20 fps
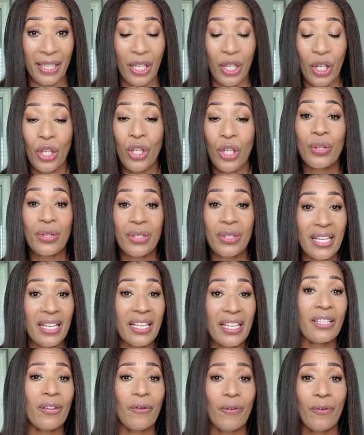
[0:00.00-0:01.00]
Use
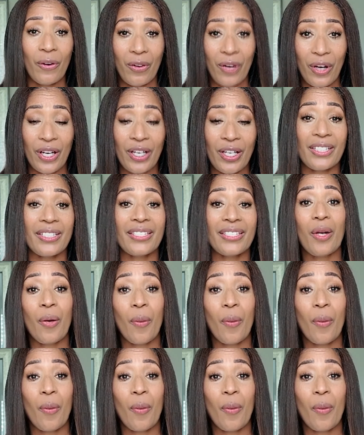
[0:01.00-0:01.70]
this for hooks.